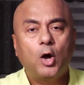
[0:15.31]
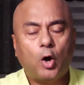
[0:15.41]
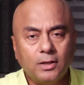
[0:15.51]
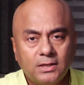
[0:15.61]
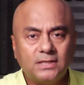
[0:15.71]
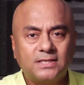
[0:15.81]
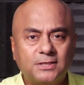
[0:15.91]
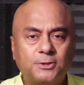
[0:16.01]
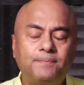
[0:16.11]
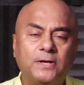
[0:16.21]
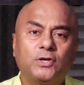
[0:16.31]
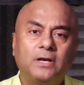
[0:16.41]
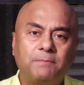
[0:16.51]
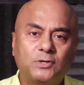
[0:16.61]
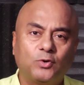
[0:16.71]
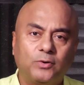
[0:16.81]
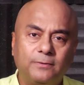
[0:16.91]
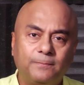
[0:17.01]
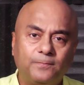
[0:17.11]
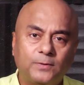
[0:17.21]
On this special episode
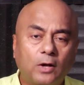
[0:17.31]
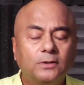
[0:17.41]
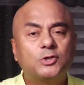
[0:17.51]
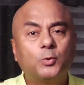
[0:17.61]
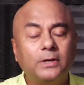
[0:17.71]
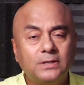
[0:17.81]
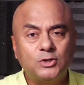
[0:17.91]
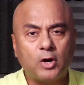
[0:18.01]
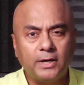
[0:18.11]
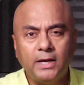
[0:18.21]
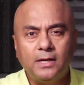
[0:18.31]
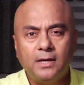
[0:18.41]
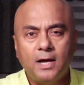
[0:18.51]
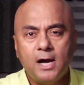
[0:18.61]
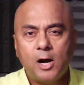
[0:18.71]
on the Squirrels.in,